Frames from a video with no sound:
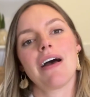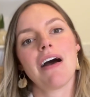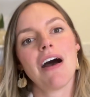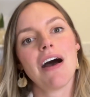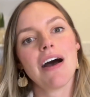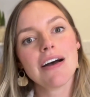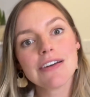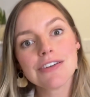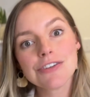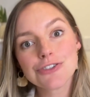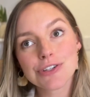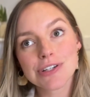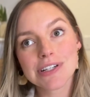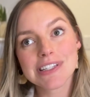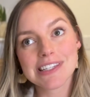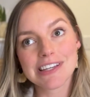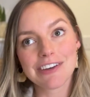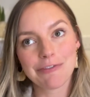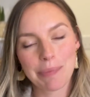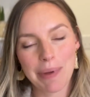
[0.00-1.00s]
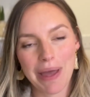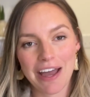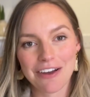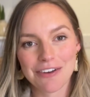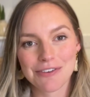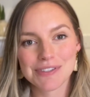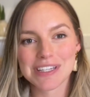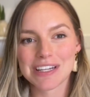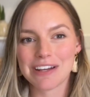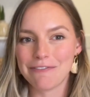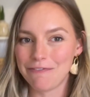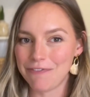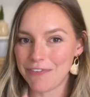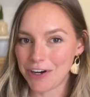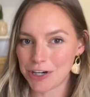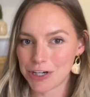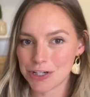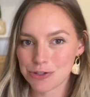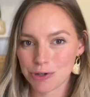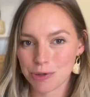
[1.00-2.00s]
hundreds of pounds in a
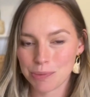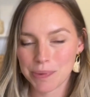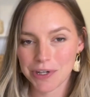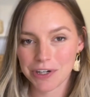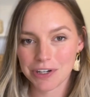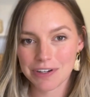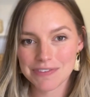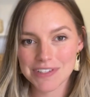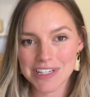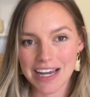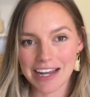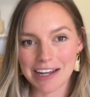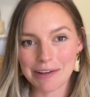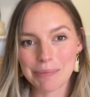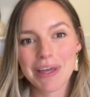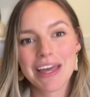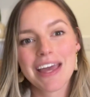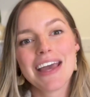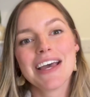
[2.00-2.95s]
very short period of time.